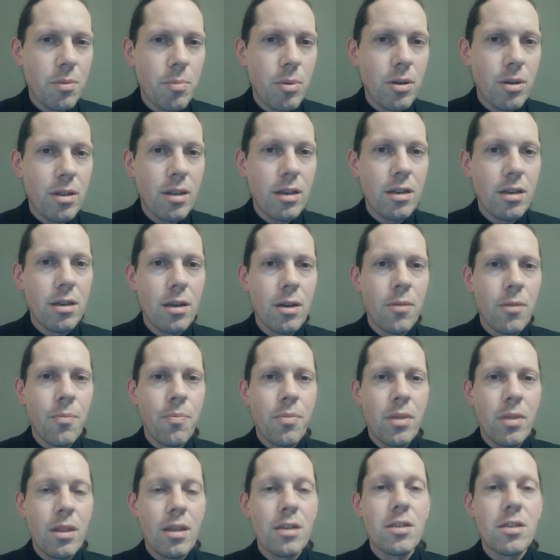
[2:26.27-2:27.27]
but they
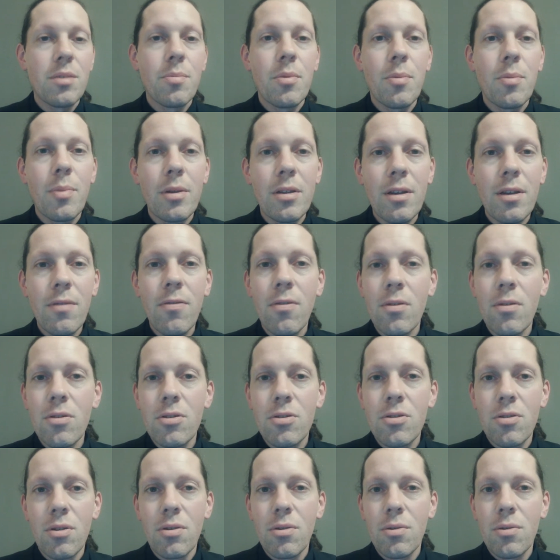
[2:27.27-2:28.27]
seem to be different.
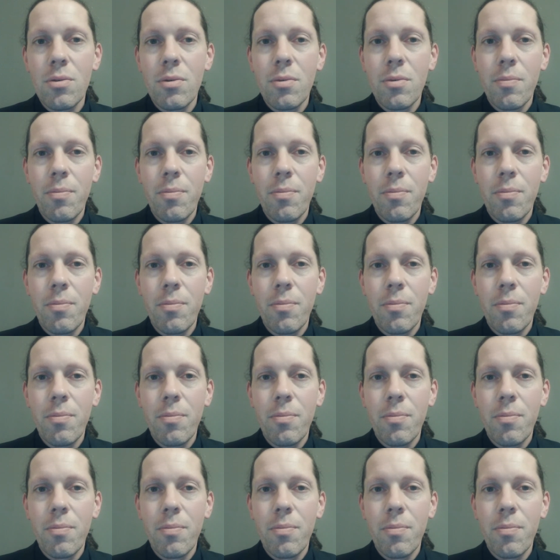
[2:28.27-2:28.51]
So,